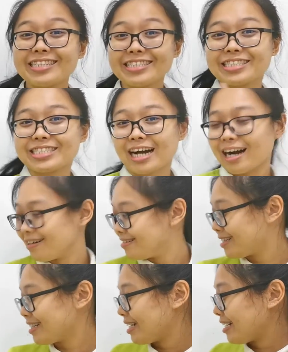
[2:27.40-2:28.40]
Good job.
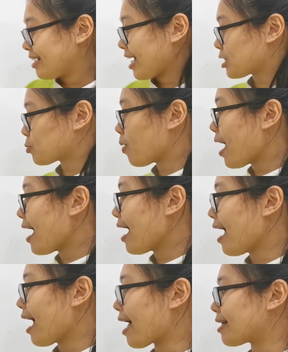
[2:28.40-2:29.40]
Next
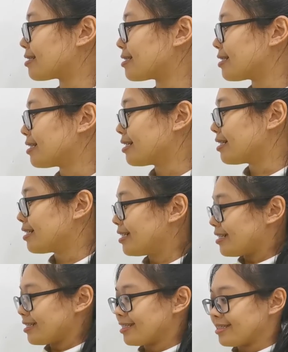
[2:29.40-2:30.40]
one.
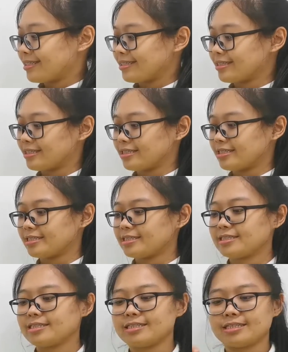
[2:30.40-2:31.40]
This
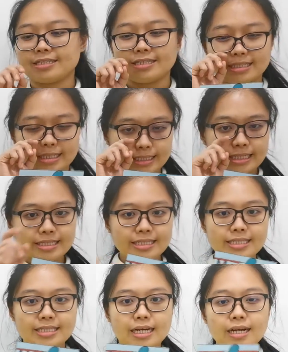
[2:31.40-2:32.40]

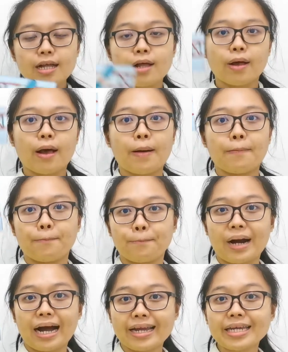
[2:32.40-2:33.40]
is the
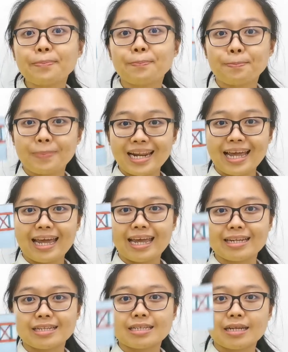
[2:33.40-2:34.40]

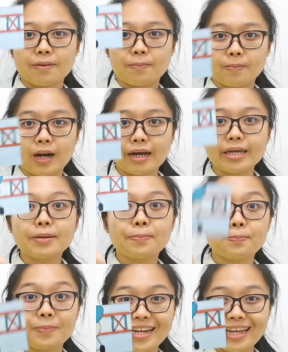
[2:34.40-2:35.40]
biplane.
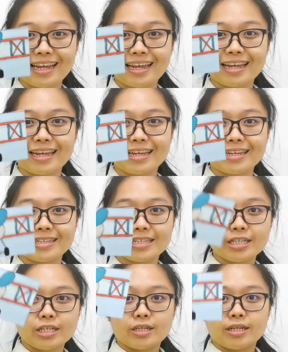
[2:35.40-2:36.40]
Biplane.
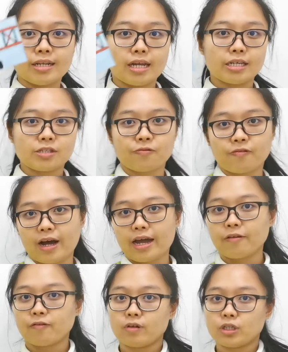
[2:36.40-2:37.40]
Let's
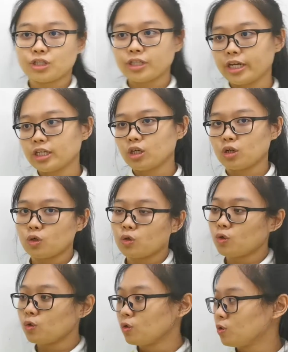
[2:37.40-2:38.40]
fight for the
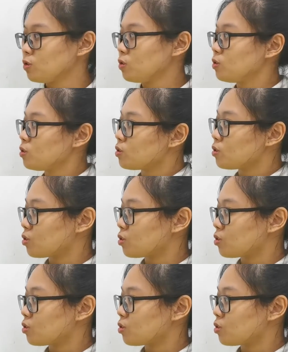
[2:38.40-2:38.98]
shadow.